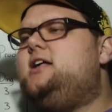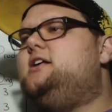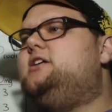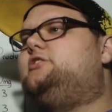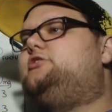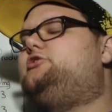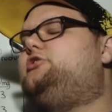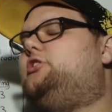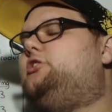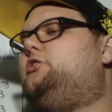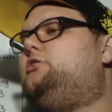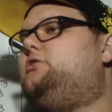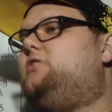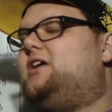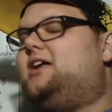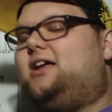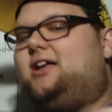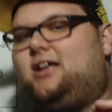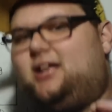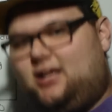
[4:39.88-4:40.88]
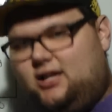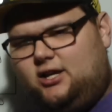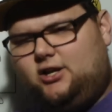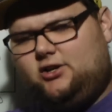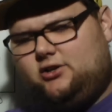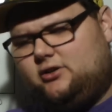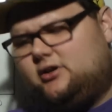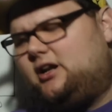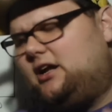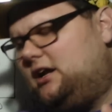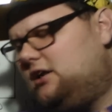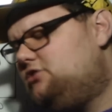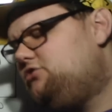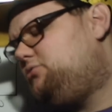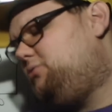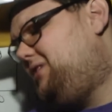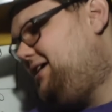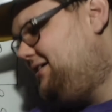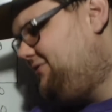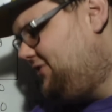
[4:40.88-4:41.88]
So here, here's
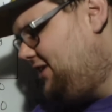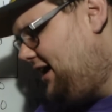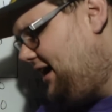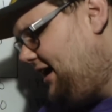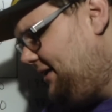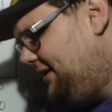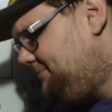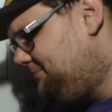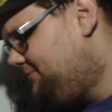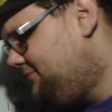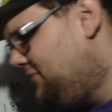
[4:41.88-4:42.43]
what I've got.